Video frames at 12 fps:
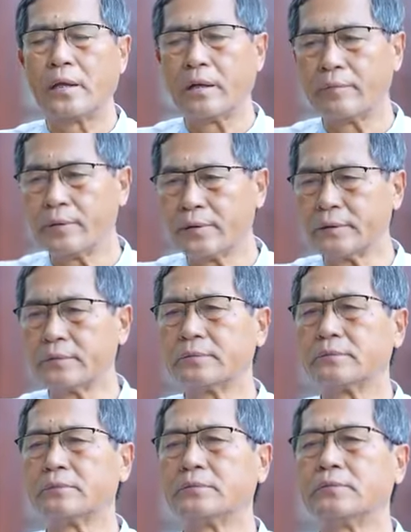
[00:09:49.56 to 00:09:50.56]
having
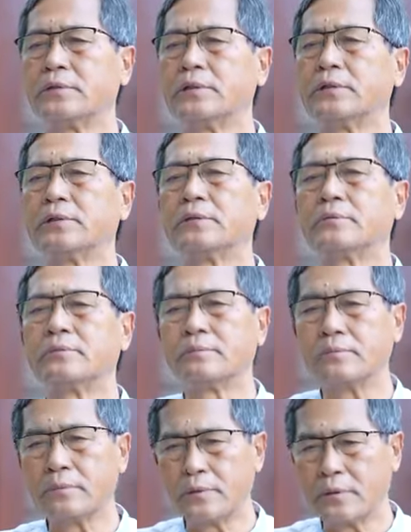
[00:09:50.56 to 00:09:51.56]
the
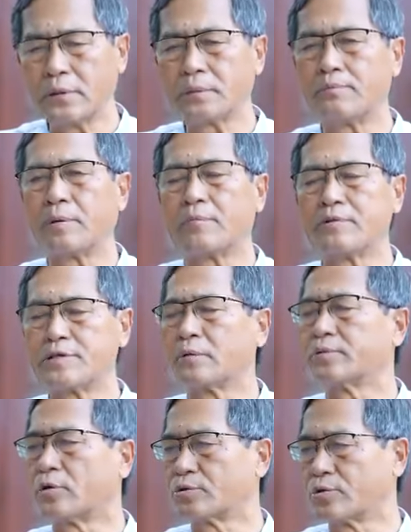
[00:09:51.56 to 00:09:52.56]
permission
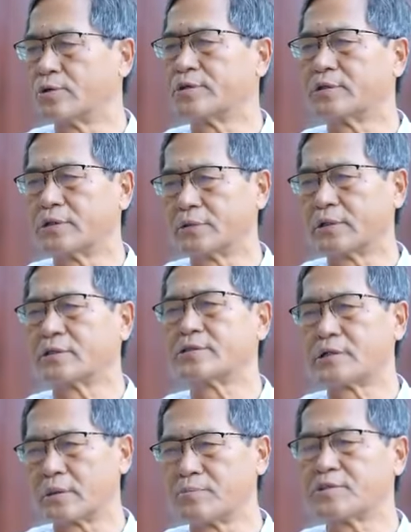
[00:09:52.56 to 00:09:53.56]
of the authority, that
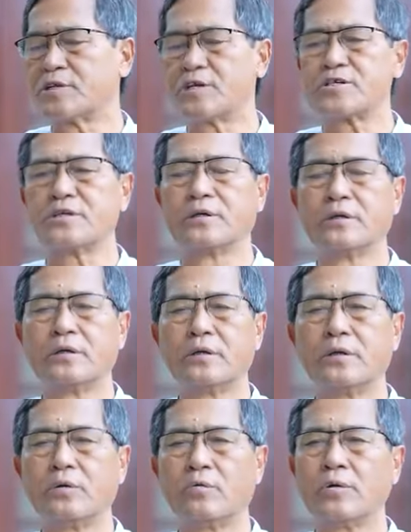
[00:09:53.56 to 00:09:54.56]
is administration,
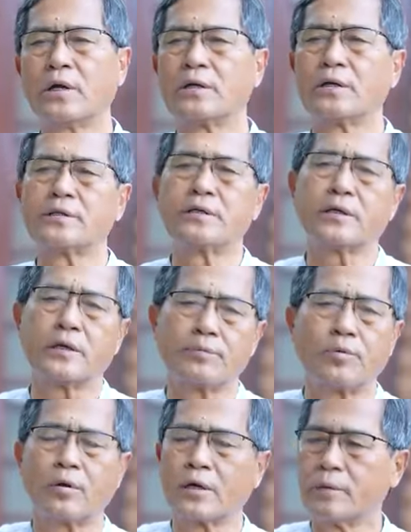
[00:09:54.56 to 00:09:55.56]
we undertake any
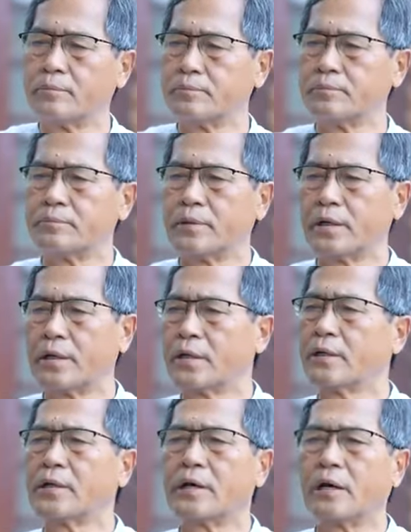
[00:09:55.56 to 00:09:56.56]
program.
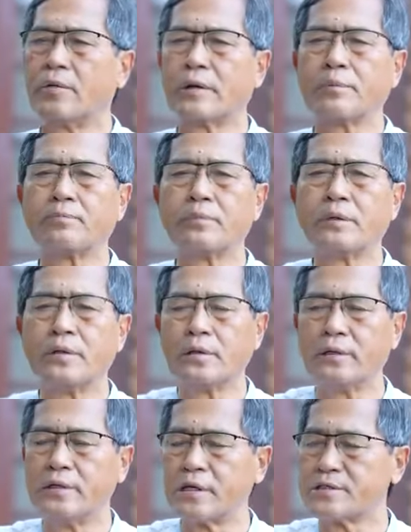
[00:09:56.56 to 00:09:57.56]
Again, our
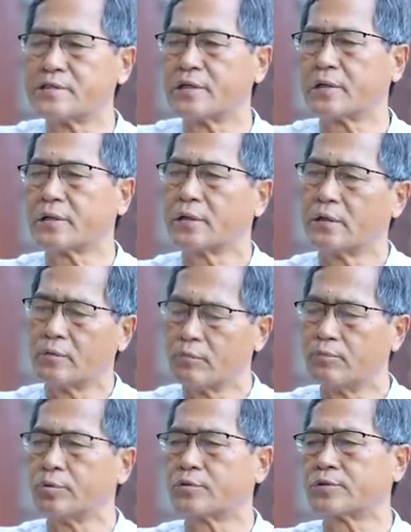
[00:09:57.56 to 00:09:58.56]
leaders are
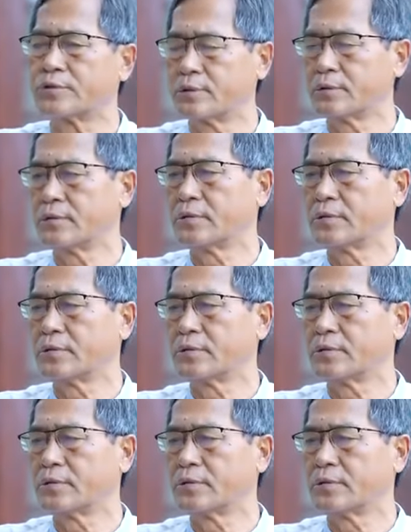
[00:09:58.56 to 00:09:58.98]
booked.